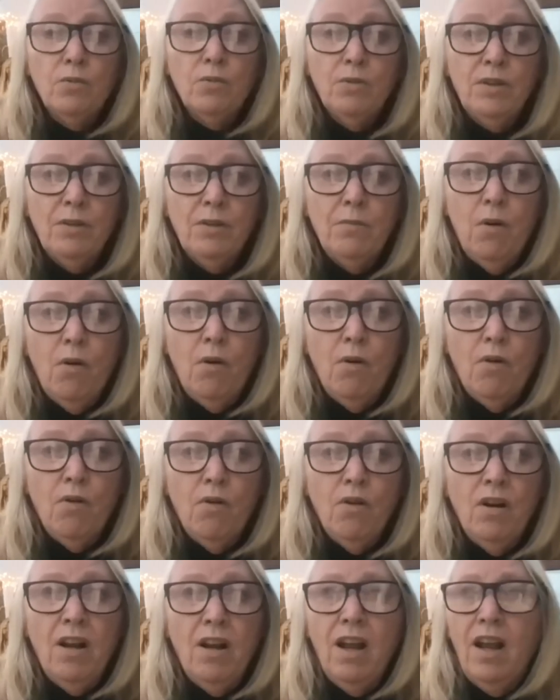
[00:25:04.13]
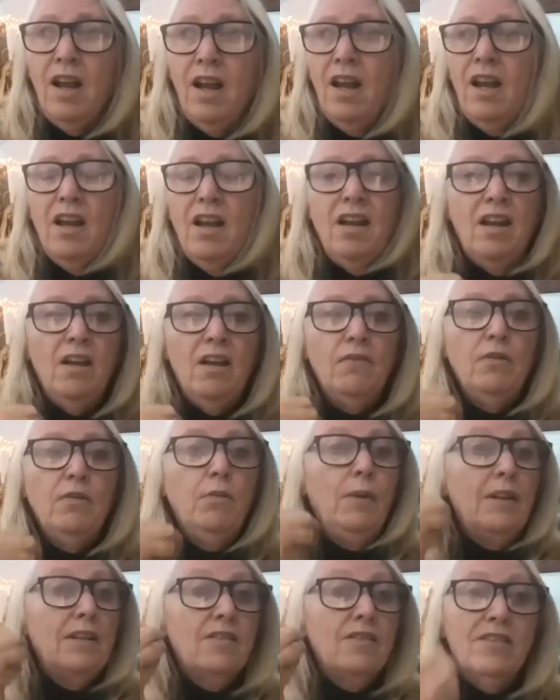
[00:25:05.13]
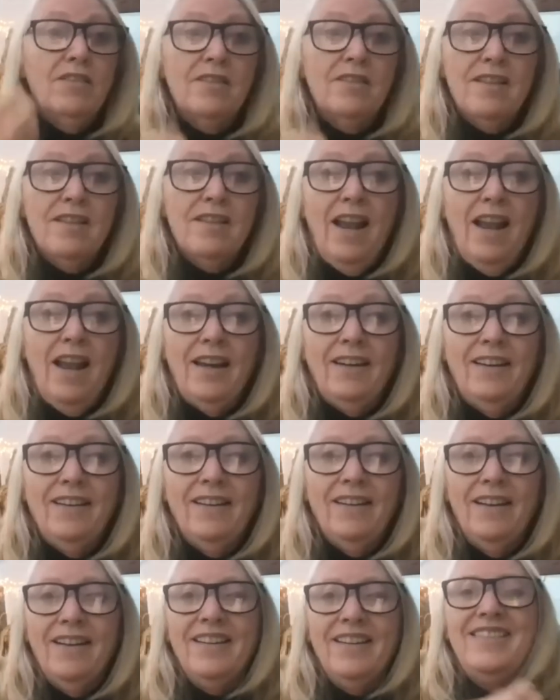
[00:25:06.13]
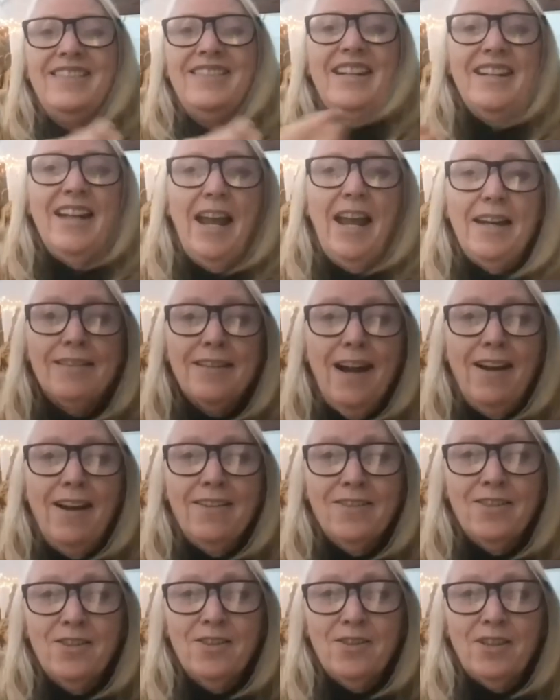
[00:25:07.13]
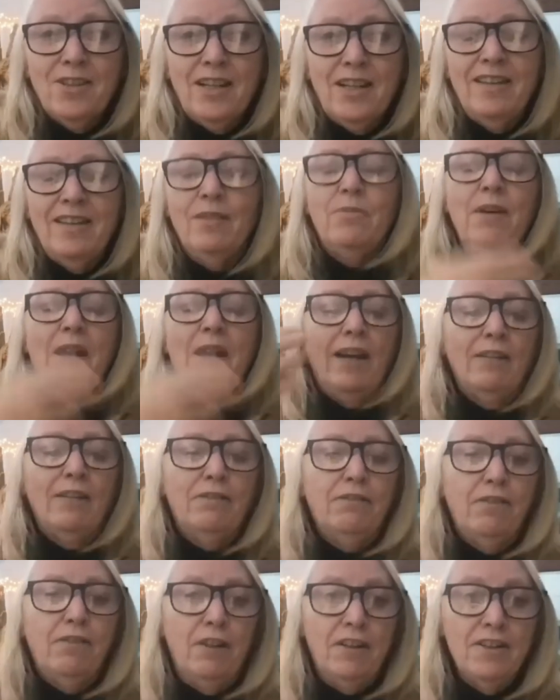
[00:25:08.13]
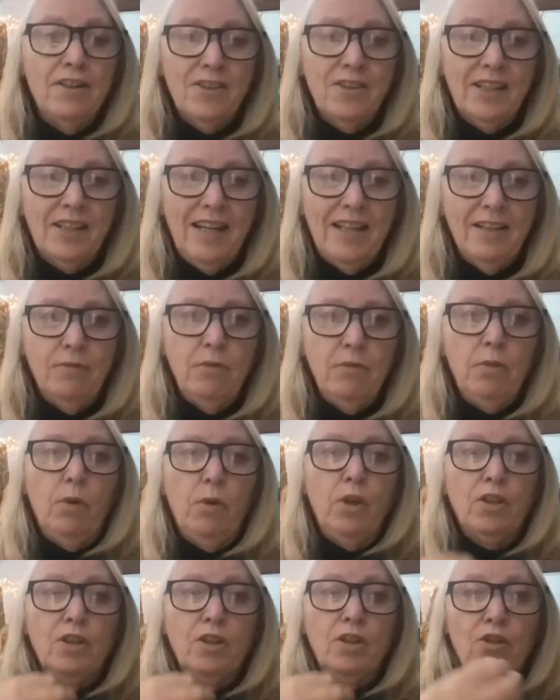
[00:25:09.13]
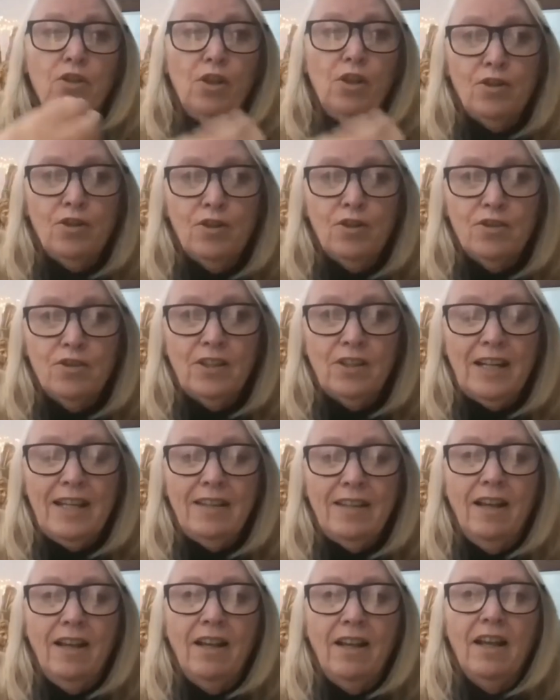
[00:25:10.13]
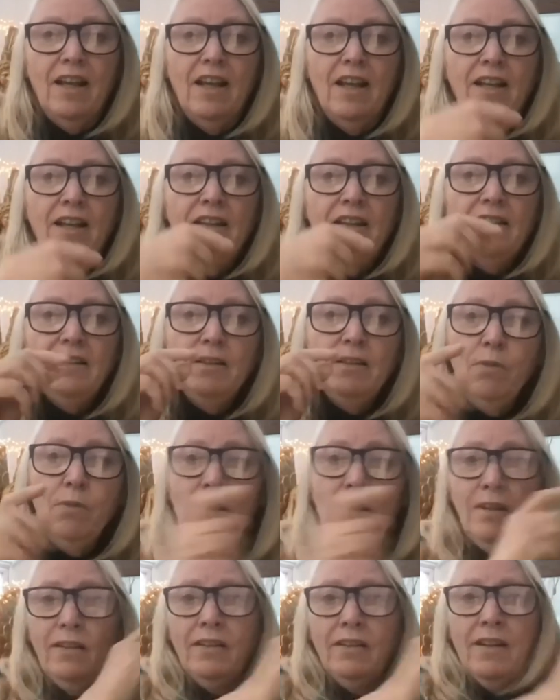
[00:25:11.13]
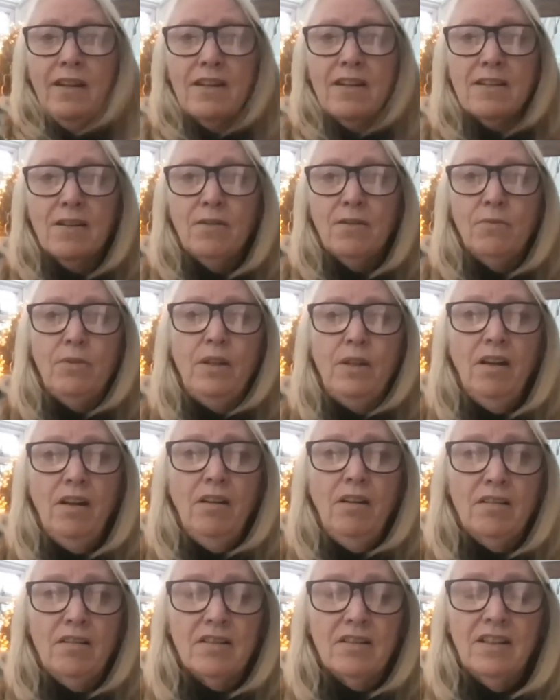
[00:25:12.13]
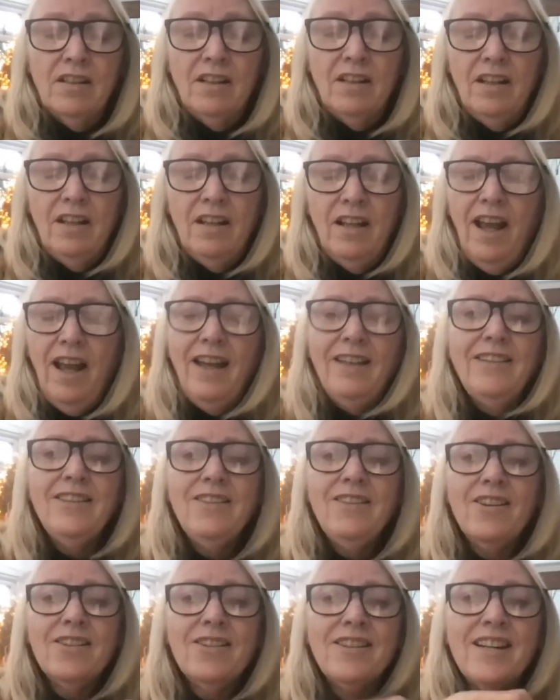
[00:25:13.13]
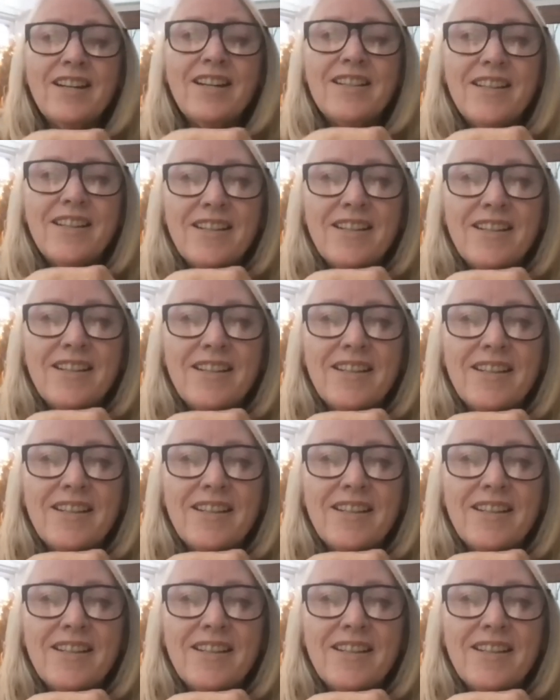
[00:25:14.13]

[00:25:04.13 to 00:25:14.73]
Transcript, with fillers: with them all. Uh, we went to the psychic dinner and dances together. We had fun together. We worked in churches together. The one things we learned, and it doesn't exist not